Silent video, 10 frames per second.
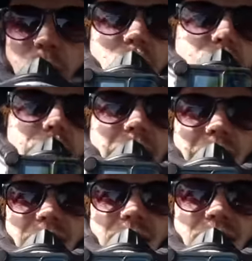
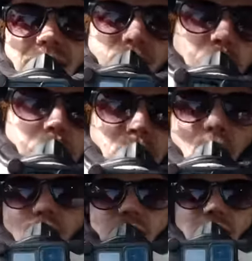Bolognese is from
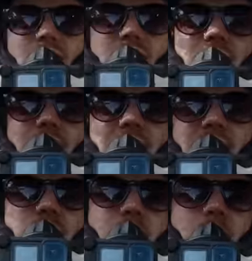Bologna
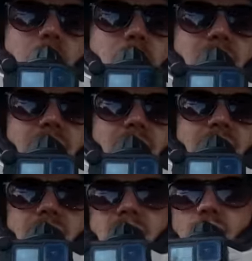and
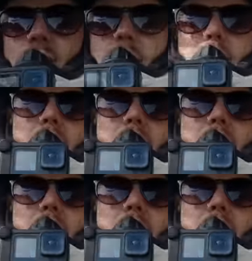Parmesan is from